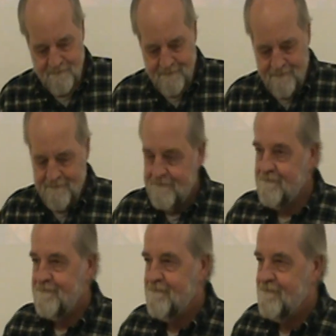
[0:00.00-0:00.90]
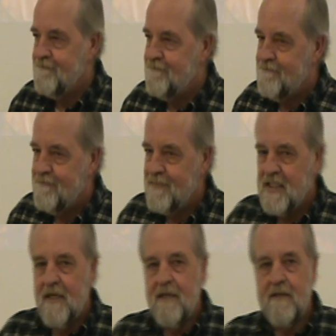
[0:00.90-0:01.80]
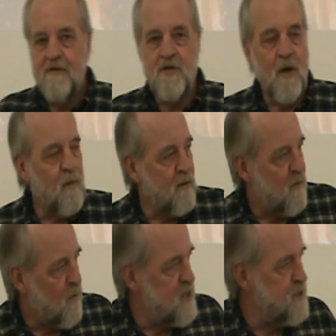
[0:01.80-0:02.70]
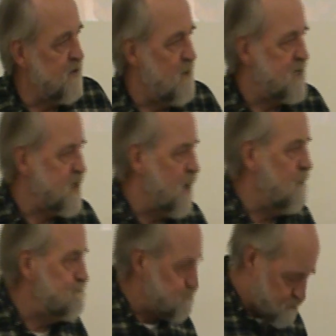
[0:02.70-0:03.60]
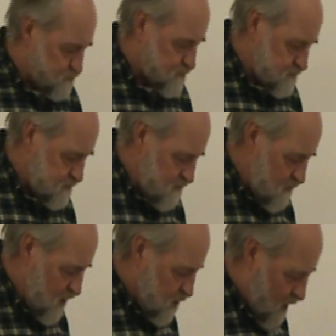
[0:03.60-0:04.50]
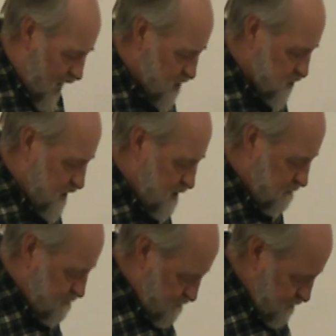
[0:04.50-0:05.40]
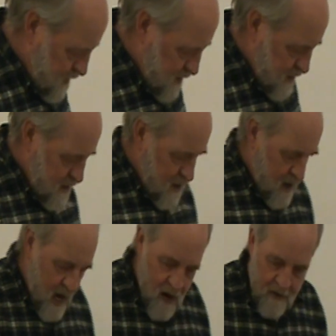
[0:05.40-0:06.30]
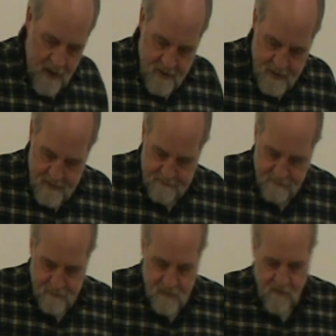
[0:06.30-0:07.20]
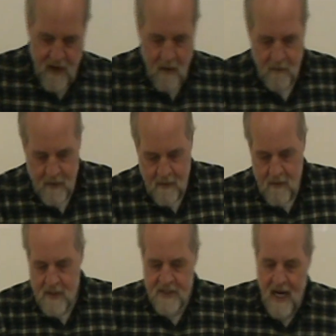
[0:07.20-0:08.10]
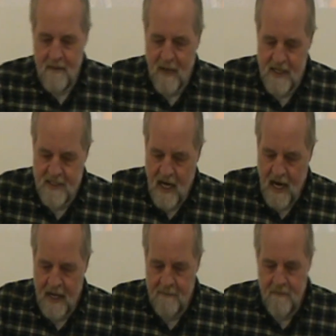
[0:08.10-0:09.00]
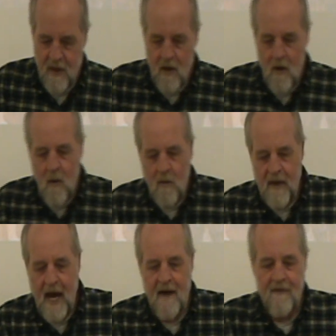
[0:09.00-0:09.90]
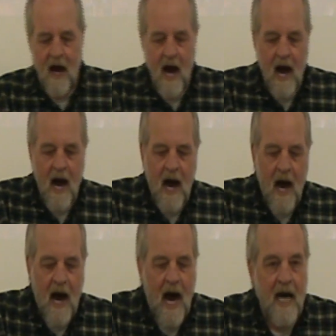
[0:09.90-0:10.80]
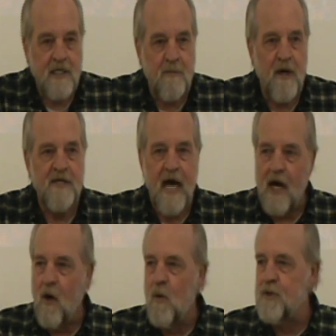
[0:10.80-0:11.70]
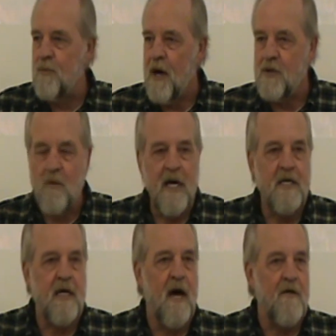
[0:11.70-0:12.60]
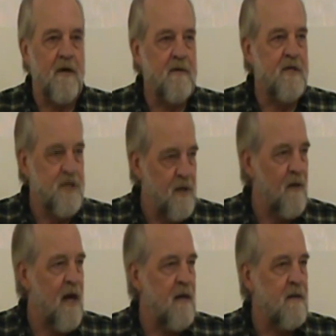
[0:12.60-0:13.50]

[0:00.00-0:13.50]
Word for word: Do you know in regions of Mexico, there are actually areas found side by side where they have hot springs and cold springs running together. Do you know that?